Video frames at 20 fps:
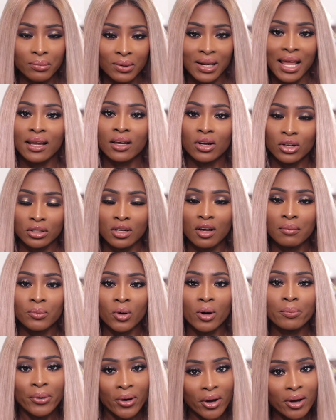like a lot
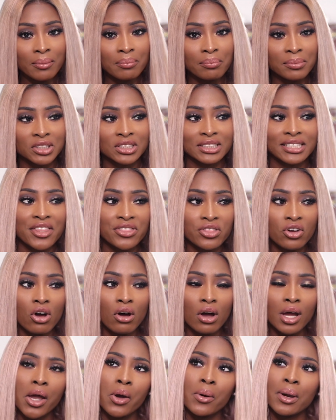more pump because I
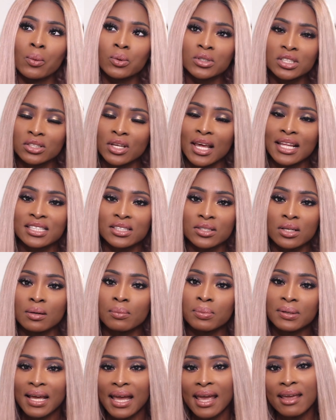thought oh it was it's not
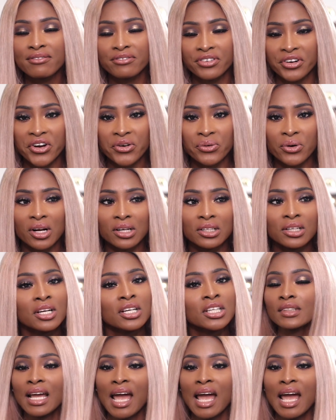applying very well.